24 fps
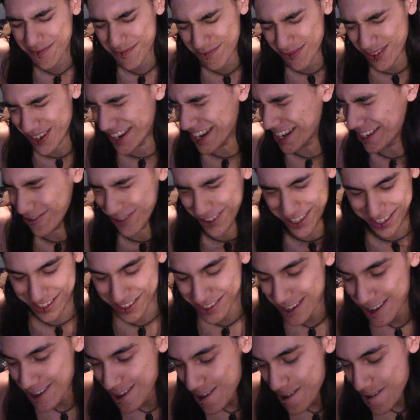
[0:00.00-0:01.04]
But anyways,
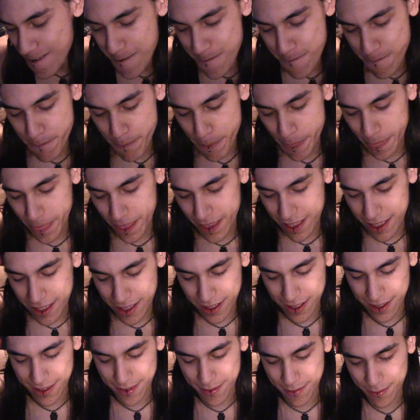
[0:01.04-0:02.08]

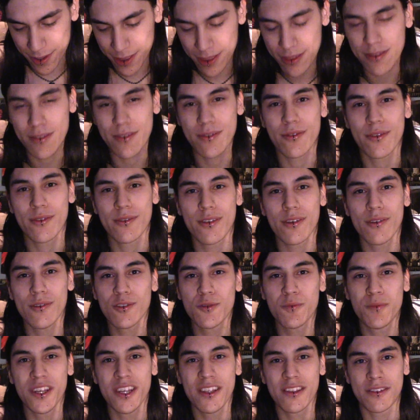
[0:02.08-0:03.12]
with
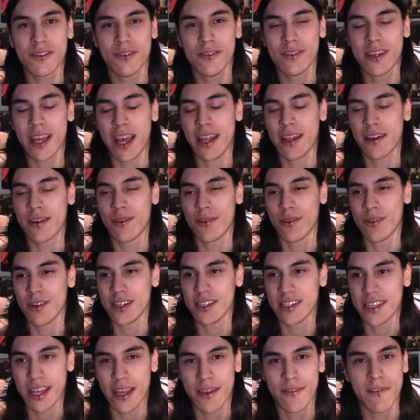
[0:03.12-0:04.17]
those being the 2
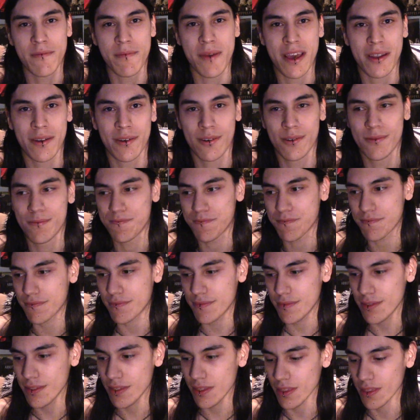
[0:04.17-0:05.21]
categories, heavy metal
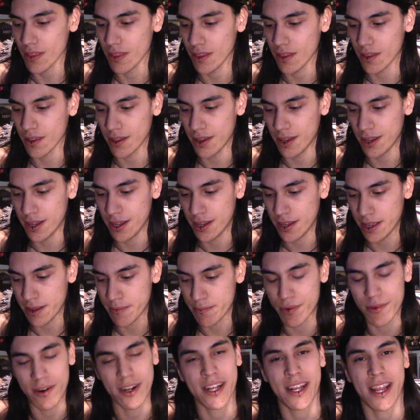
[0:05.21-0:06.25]

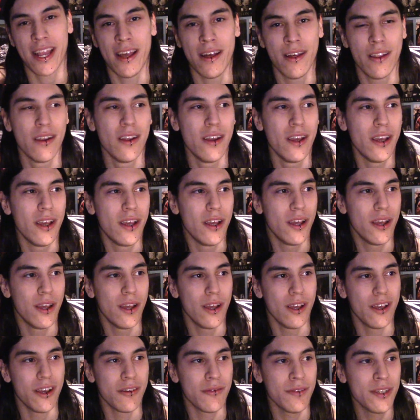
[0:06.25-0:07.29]
and breakout,
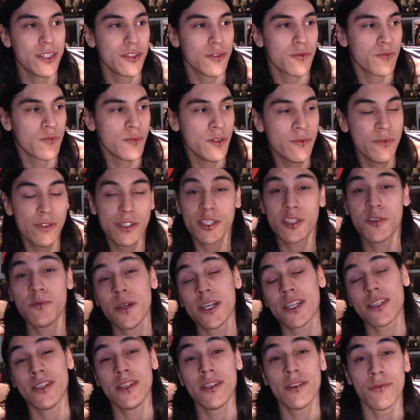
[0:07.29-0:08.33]
we weren't
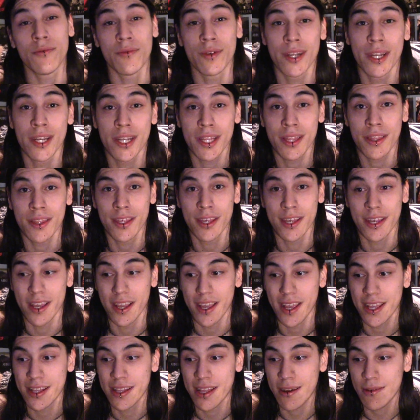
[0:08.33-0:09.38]
expecting to win anything,
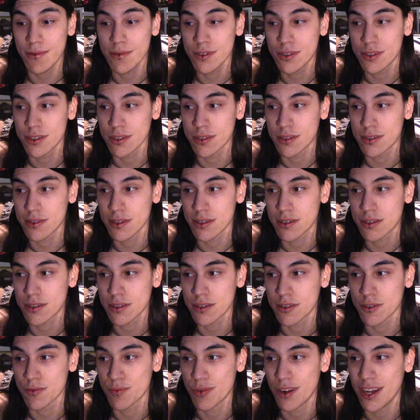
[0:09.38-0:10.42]
and that was such the
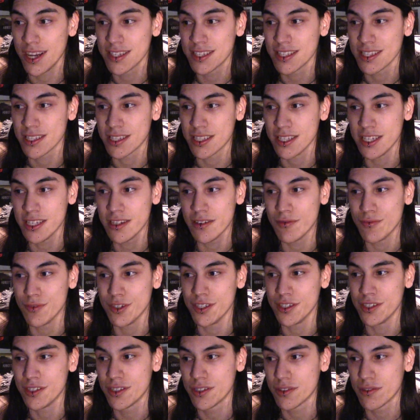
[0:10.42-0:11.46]
surprising thing
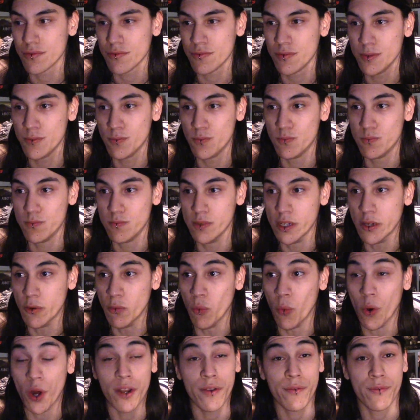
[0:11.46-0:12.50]
was we
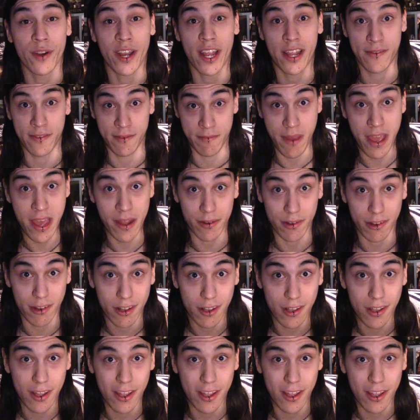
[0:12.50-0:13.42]
won for heavy metal,